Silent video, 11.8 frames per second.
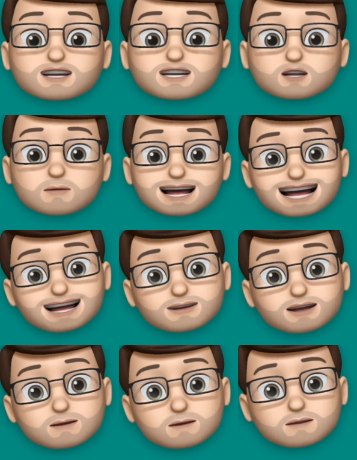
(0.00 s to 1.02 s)
it's super
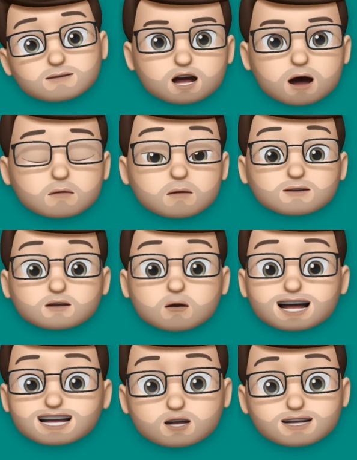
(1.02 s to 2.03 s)
clever. But before
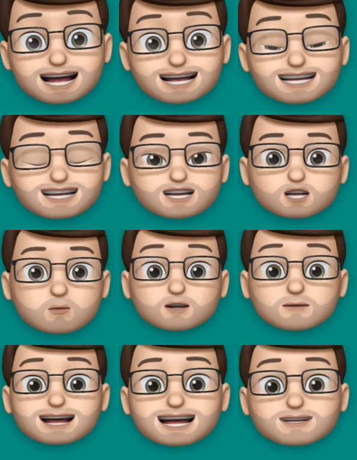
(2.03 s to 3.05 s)
we do that, you
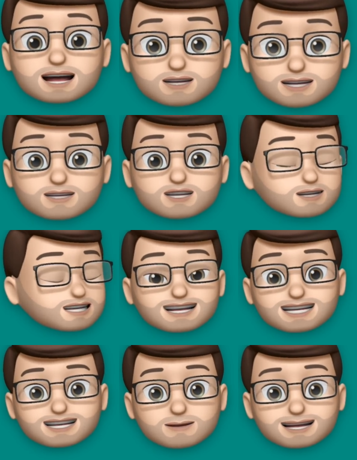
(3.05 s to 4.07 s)
wouldn't believe how difficult it's
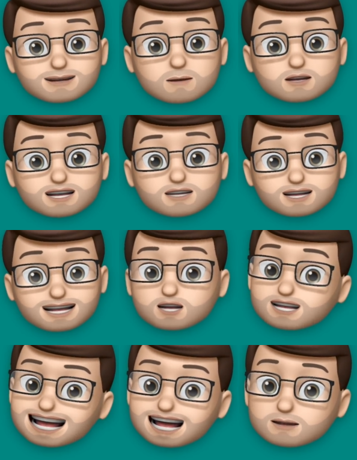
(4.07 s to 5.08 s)
actually been to put this video
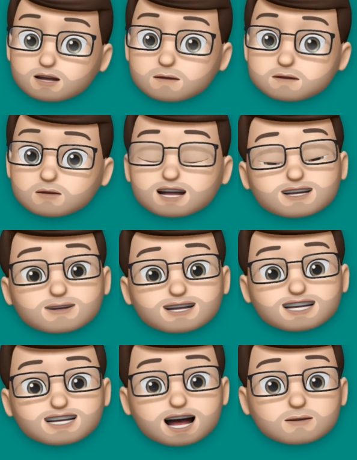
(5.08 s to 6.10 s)
together.
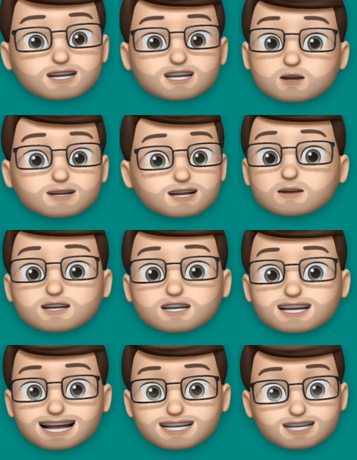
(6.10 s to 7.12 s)
FaceTime is not something
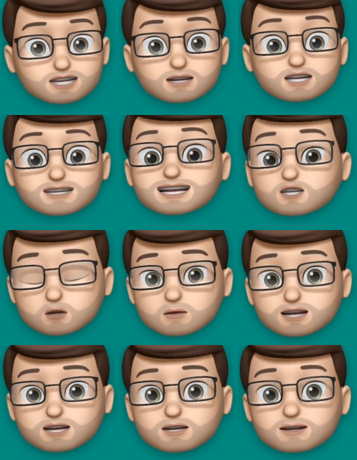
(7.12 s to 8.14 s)
that's easy to do a screen
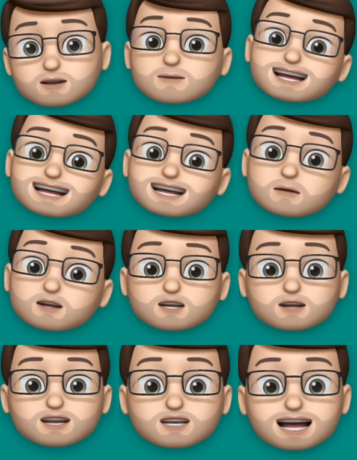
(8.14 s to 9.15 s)
recording of, particularly when
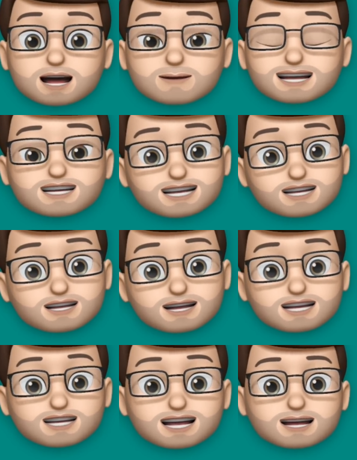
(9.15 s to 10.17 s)
you're doing a SharePlay session.
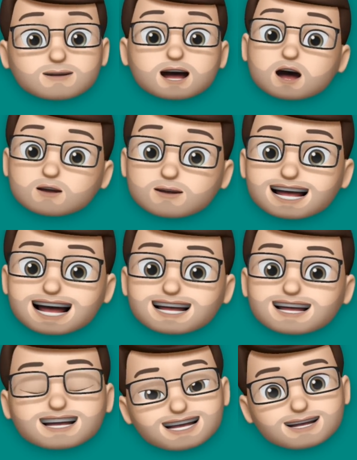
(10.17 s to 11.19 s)
It's taken me a whole
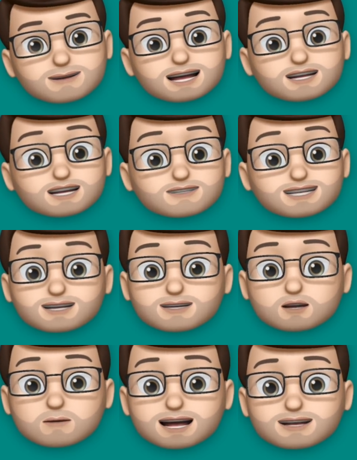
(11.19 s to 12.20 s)
day to make this three or
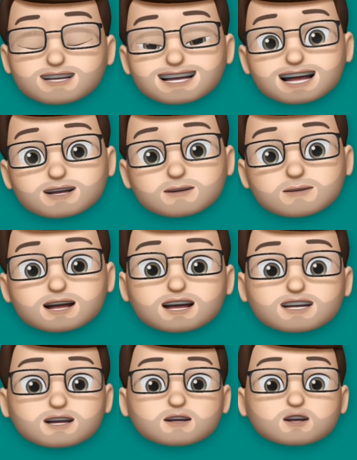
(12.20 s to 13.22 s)
four minute video.
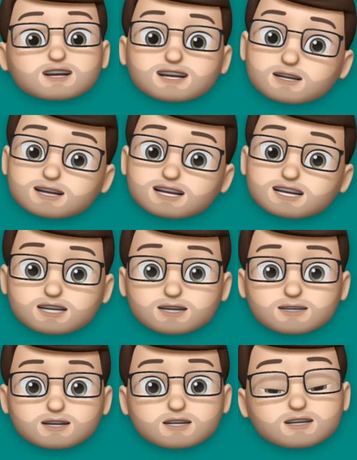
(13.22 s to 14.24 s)
So if you did find it
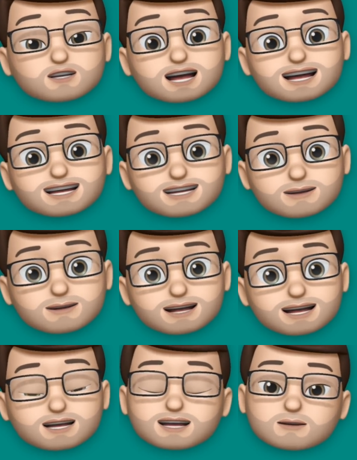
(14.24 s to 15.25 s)
useful, if you learned
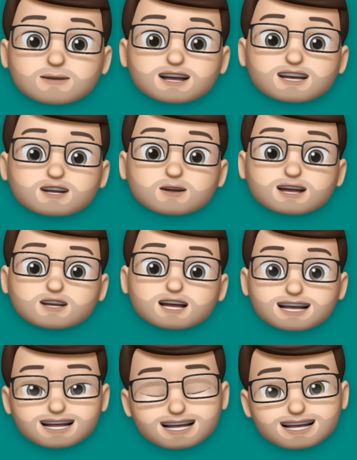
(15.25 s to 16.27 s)
something, please do give it a
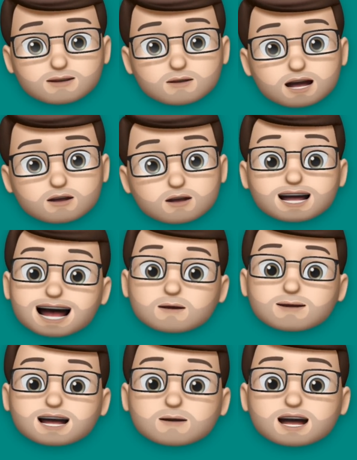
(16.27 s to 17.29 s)
like down below and
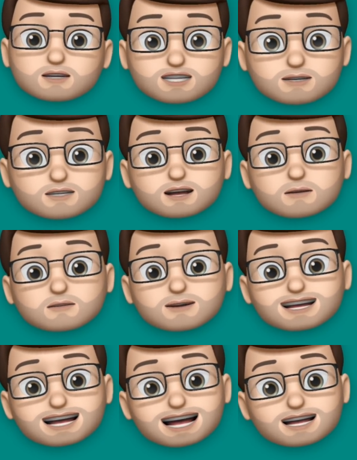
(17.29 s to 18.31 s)
maybe even subscribe to my
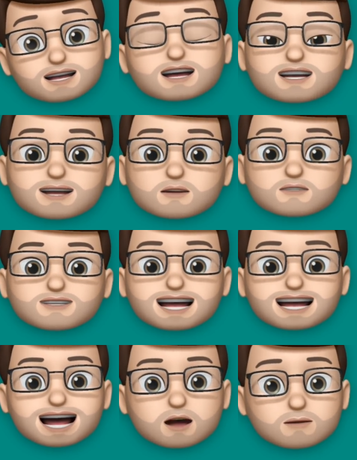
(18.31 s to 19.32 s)
channel. That will
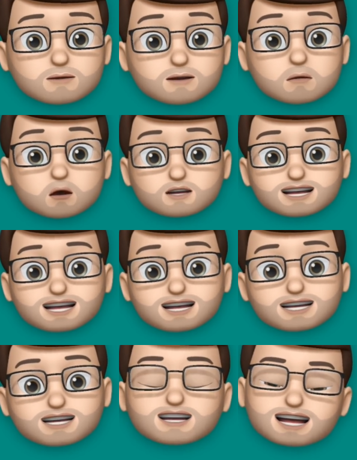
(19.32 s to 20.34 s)
really help me make more videos